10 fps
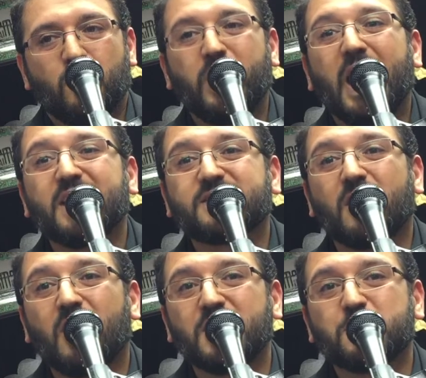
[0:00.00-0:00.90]
We ask
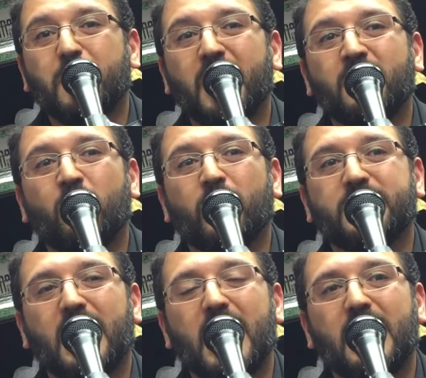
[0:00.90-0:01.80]
Allah subhanahu wa
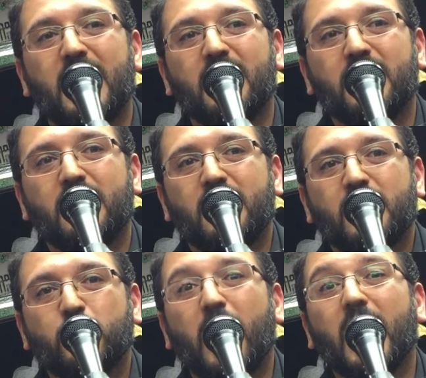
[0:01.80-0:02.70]

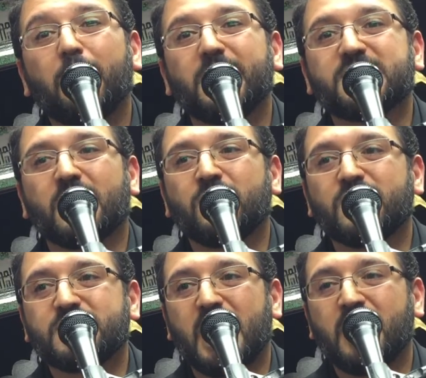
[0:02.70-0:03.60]
ta'ala to help us
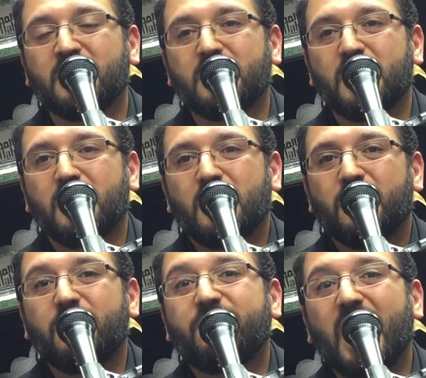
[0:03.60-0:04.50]
understand
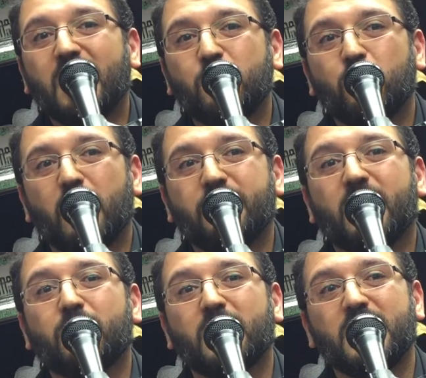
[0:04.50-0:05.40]
the value of
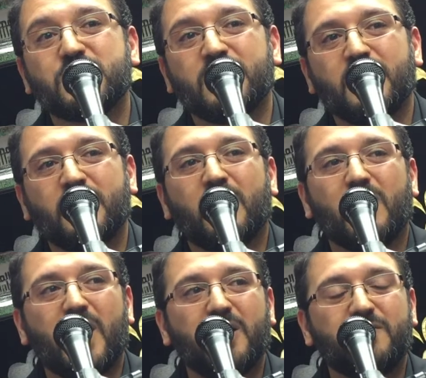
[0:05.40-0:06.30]
our religion in
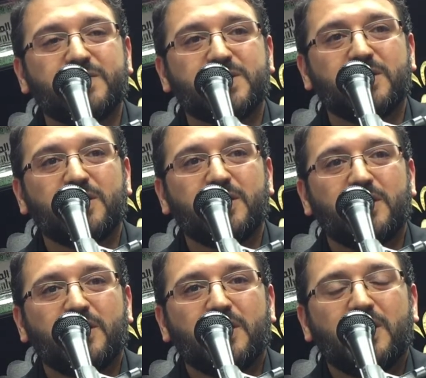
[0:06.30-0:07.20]
our lives.
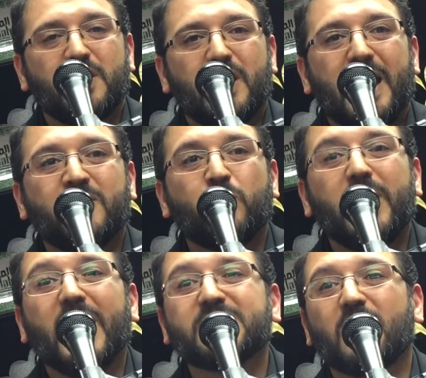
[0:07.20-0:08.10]
And
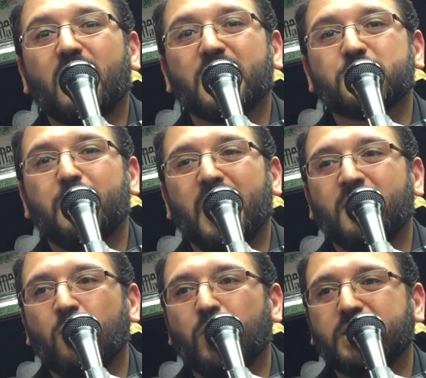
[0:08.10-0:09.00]
we ask Allah
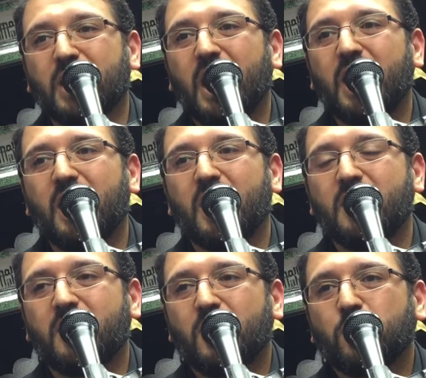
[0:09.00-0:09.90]
subhanahu wa
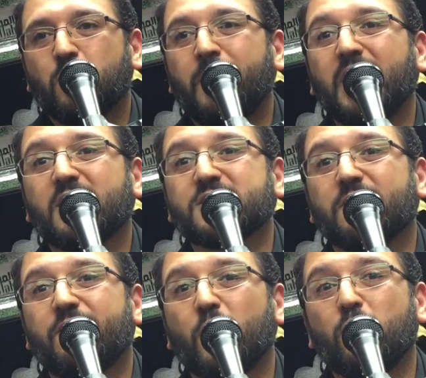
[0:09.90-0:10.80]
ta'ala to make us
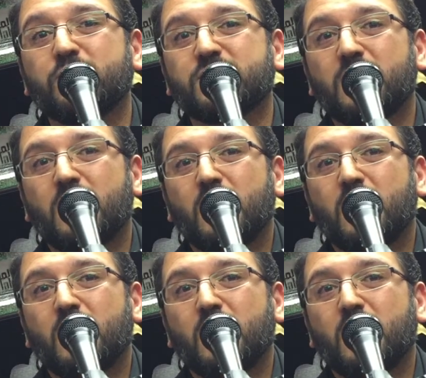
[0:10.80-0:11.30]
of those